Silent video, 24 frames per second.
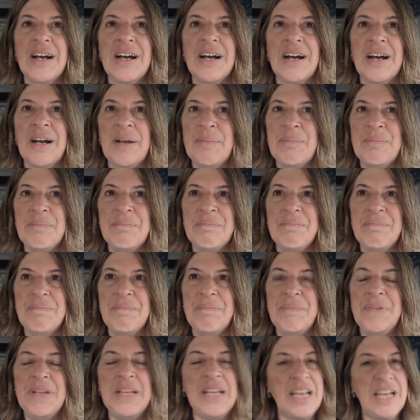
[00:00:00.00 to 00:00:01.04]
I'm
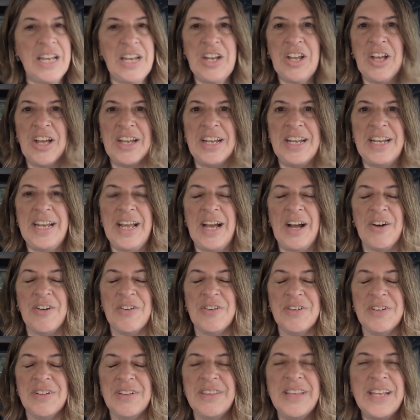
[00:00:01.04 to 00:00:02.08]
getting on it now.
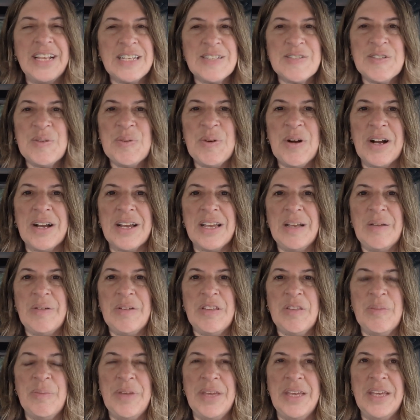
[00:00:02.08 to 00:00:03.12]
Thanks for walking
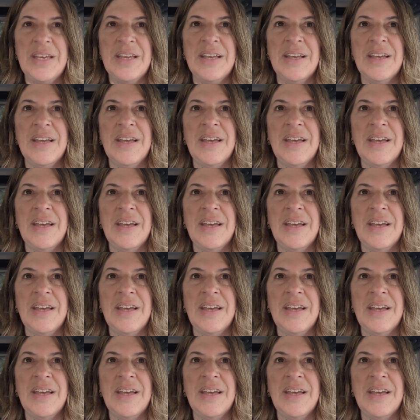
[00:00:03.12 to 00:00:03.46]
with me.